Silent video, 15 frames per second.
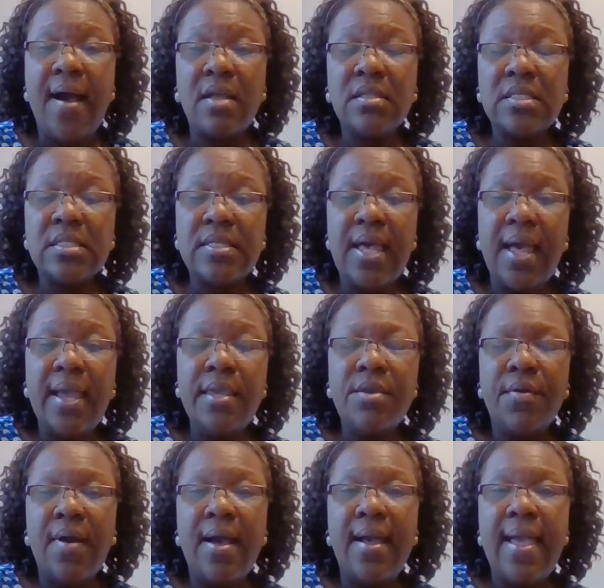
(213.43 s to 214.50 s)
outside,
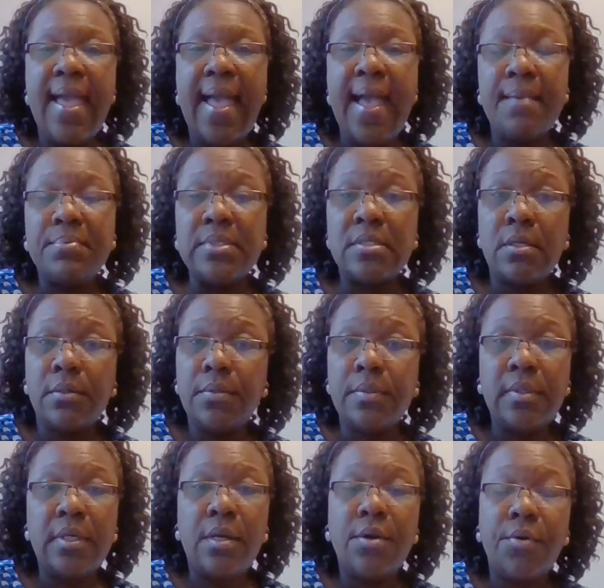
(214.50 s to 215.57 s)
you are
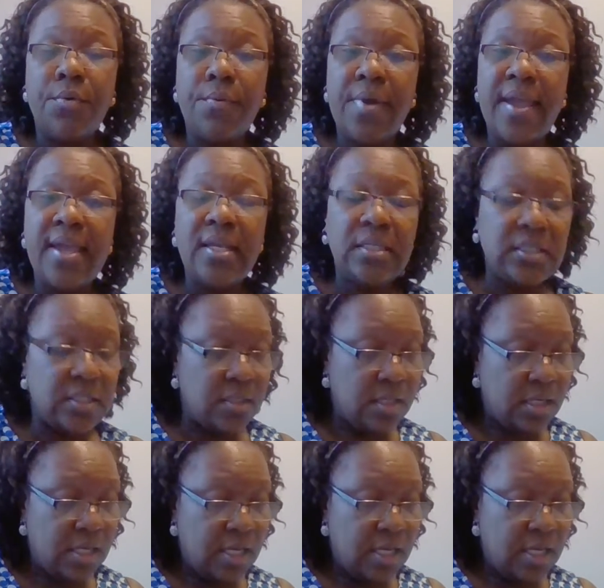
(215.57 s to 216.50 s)
absolutely correct.